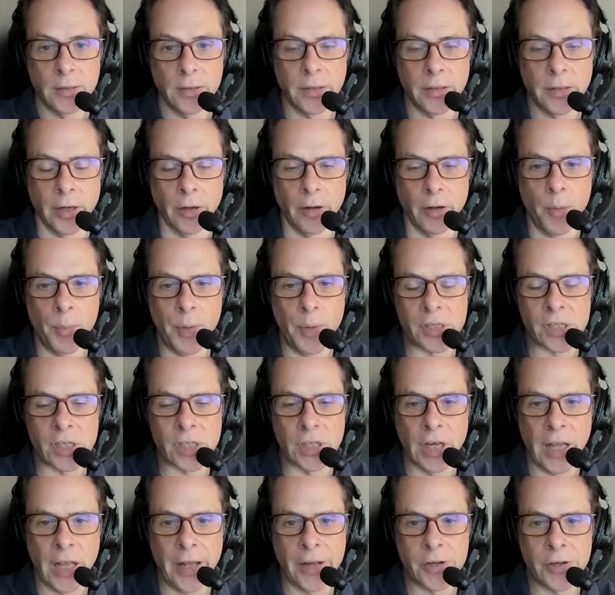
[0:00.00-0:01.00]
much
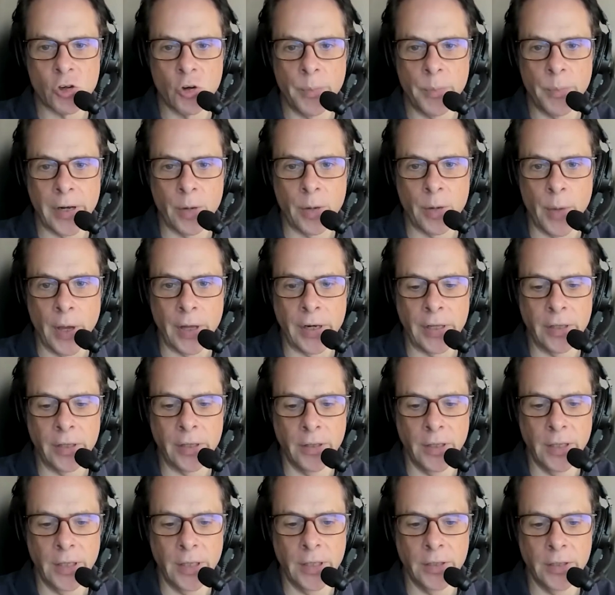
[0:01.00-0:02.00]
larger amount of
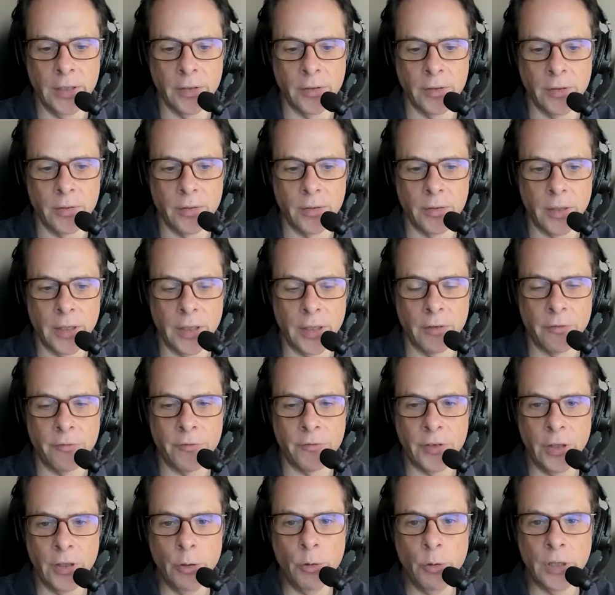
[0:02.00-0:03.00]
money in a
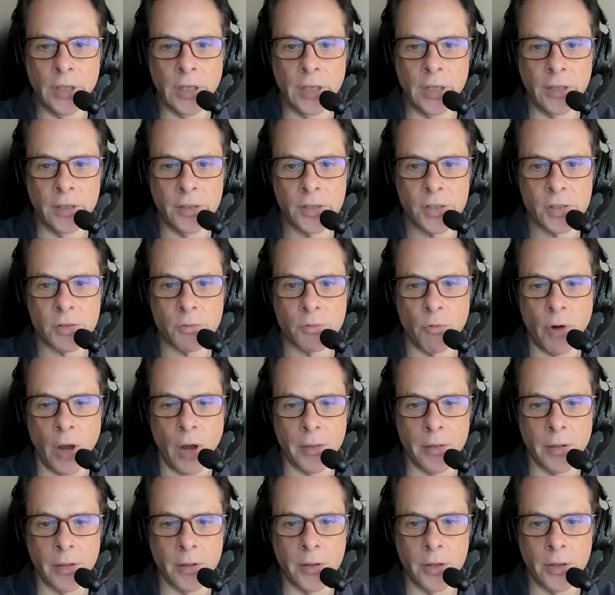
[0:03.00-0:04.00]
few years
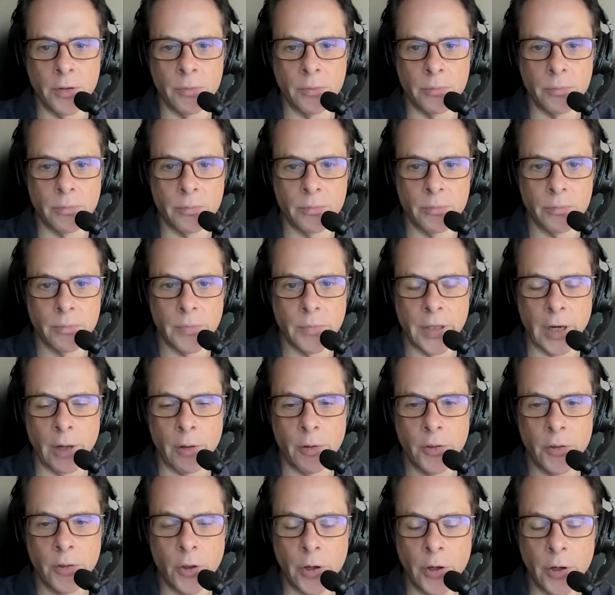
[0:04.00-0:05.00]
rather than
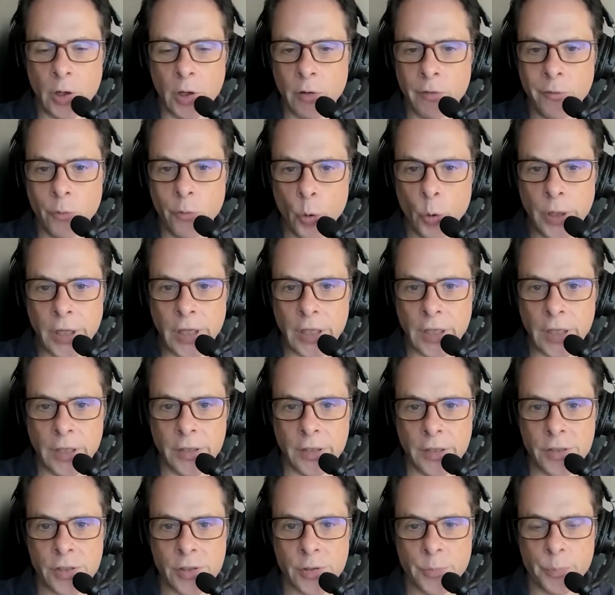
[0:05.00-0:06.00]
30 or 40
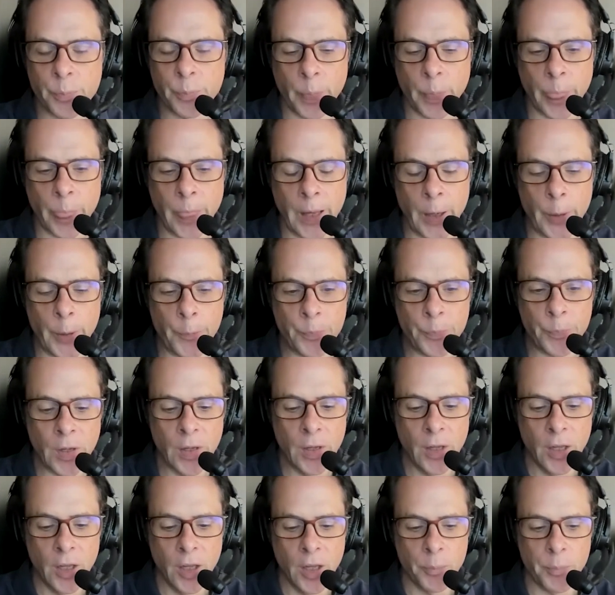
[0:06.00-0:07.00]
years. Now,
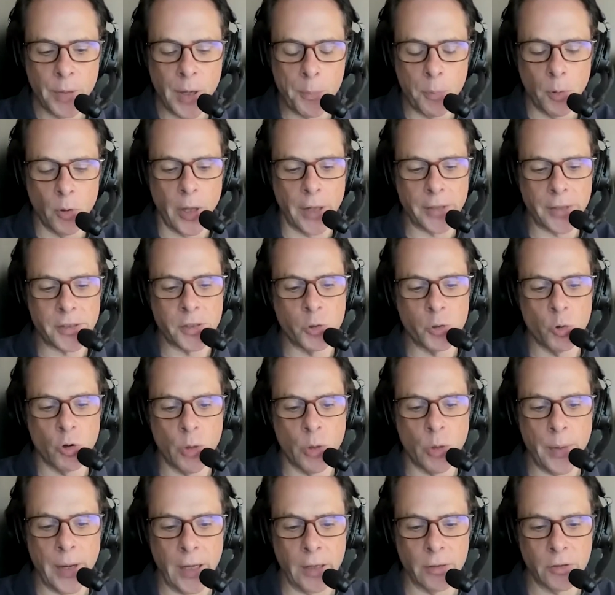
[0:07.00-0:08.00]
people like to talk
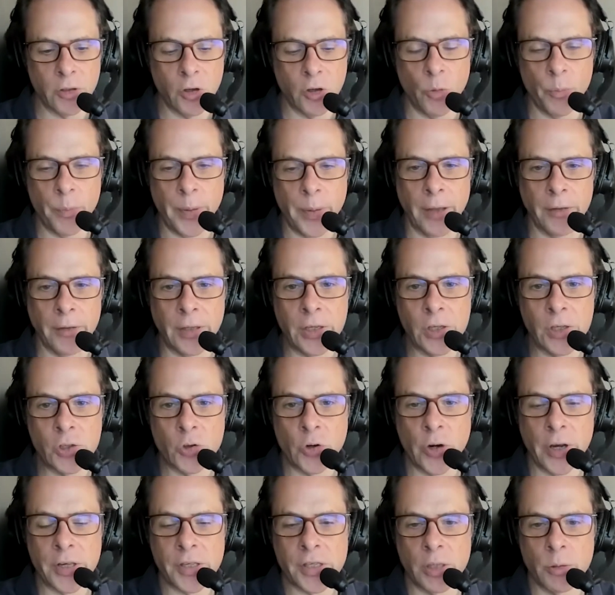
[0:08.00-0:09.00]
about compound
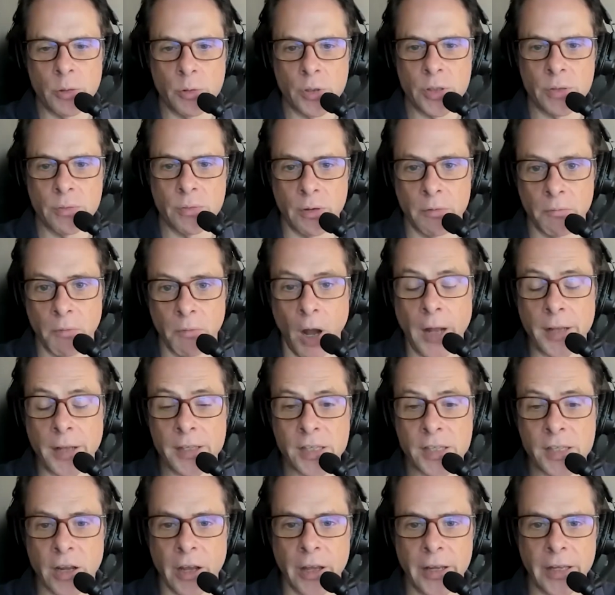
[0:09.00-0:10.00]
interest. It was
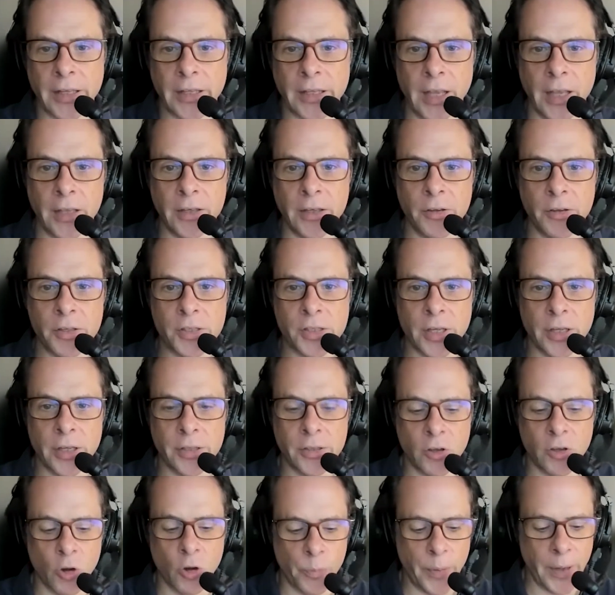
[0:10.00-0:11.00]
Einstein again who said
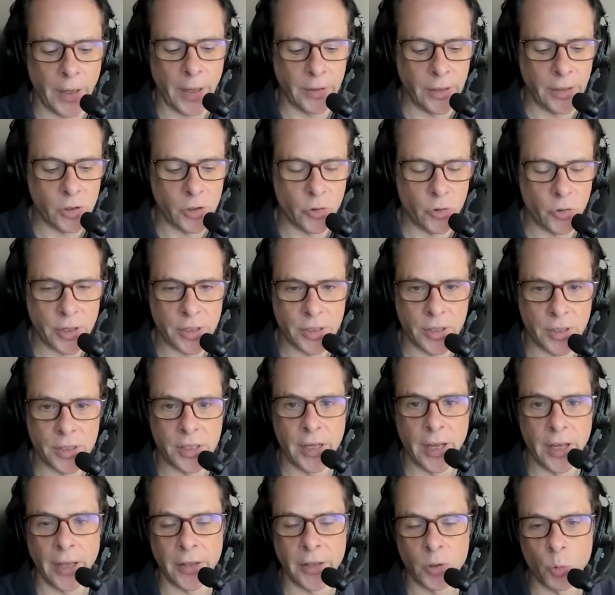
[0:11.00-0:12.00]
compound interest is
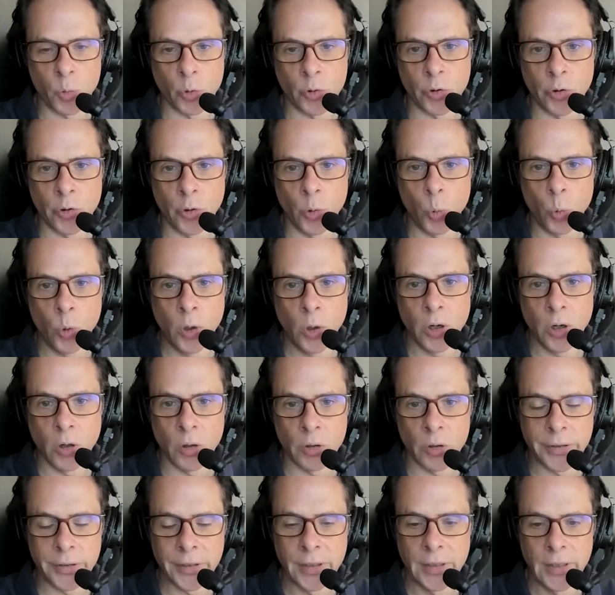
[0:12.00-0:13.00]
the eighth wonder of the
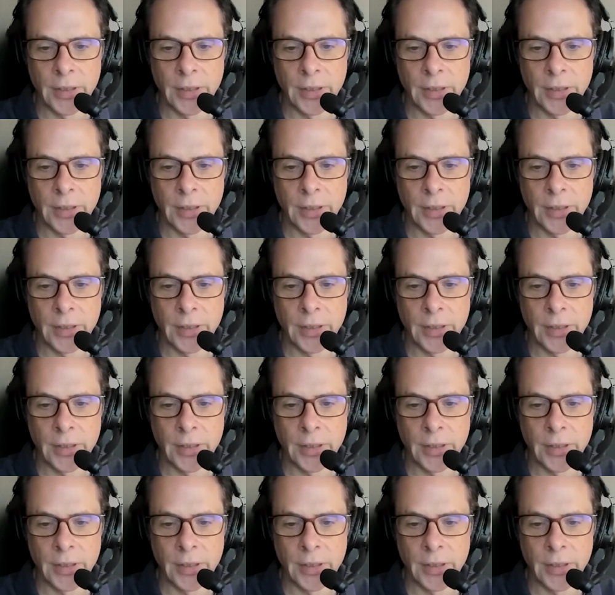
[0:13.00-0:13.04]
world.